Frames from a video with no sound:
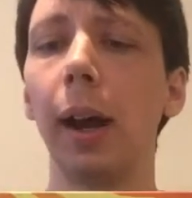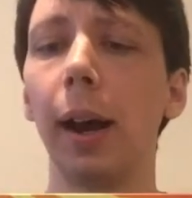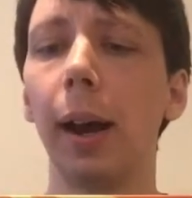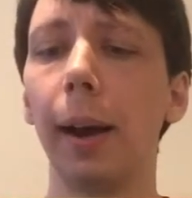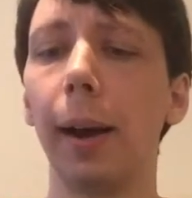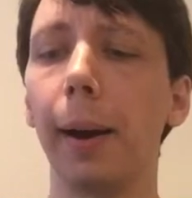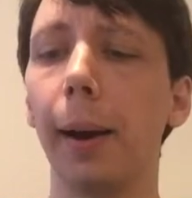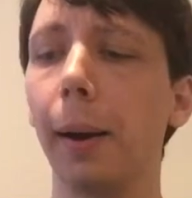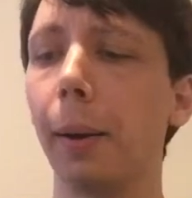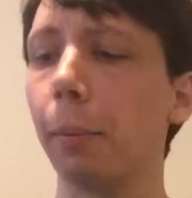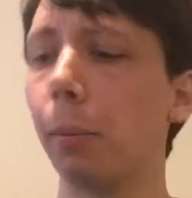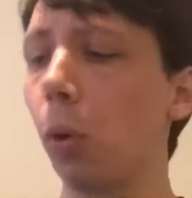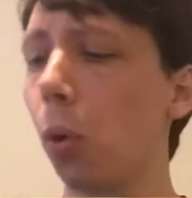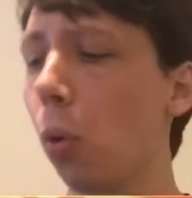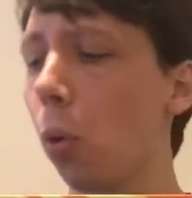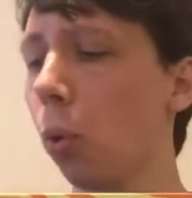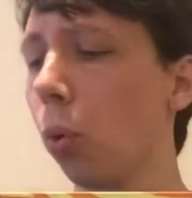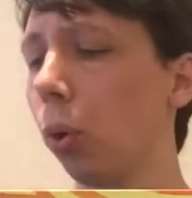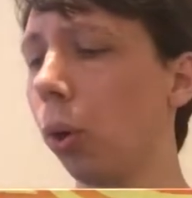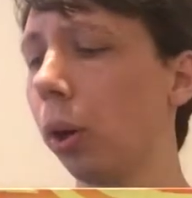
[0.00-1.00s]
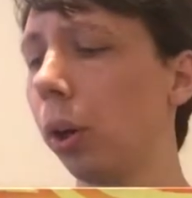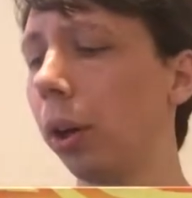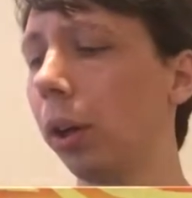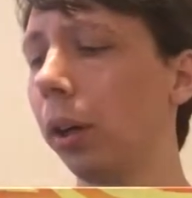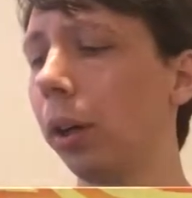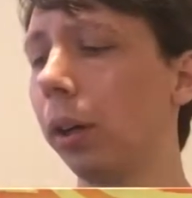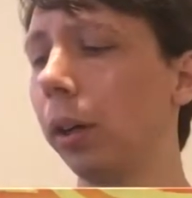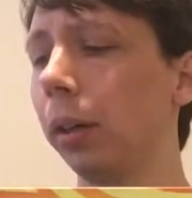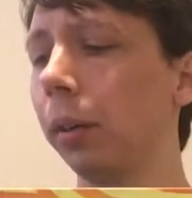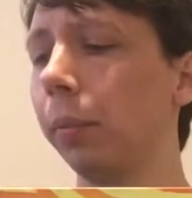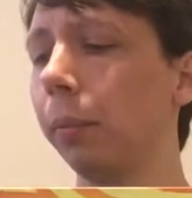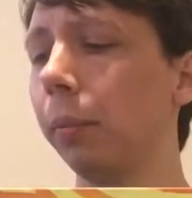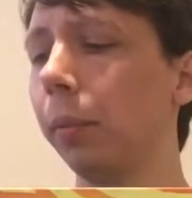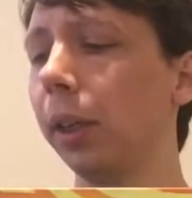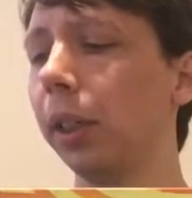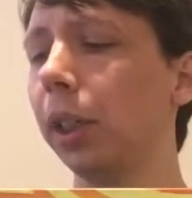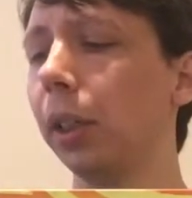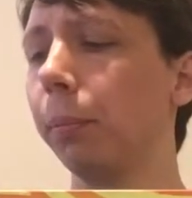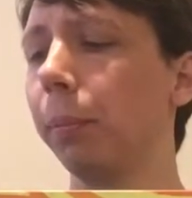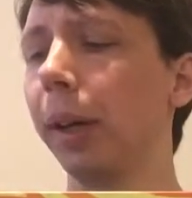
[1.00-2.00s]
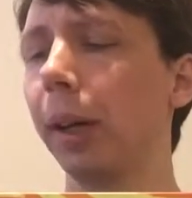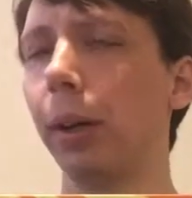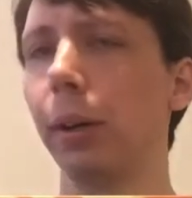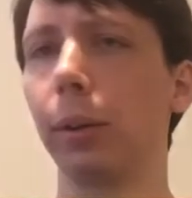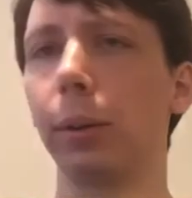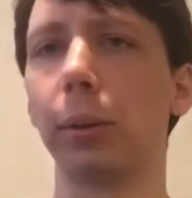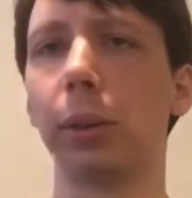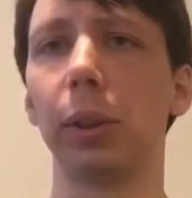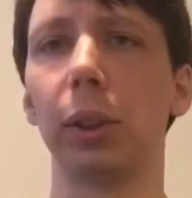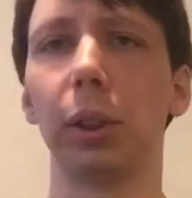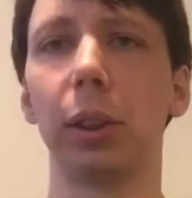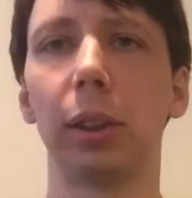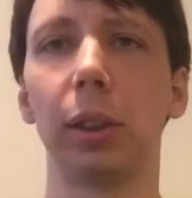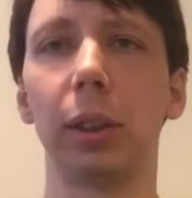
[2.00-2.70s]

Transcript: or much about